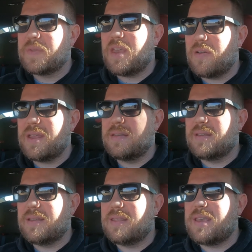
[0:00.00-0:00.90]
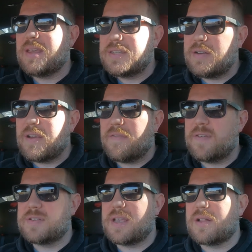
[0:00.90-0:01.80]
in the interior it
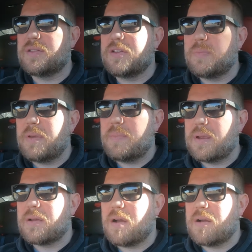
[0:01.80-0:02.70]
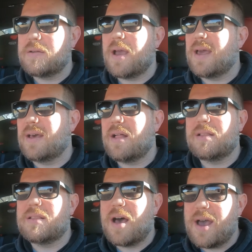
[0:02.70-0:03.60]
feels like a little bit bigger car, not a
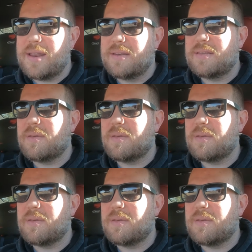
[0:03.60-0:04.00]
lot.